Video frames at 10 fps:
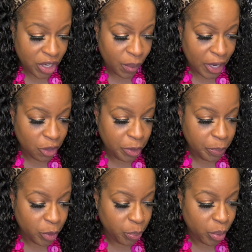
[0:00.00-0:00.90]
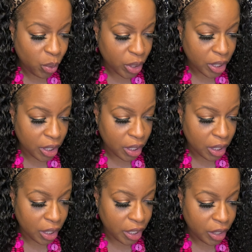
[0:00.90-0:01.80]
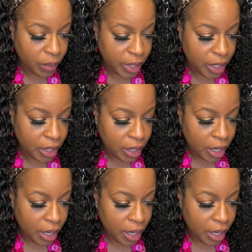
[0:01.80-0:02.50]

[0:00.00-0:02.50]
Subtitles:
I watch people pour liquid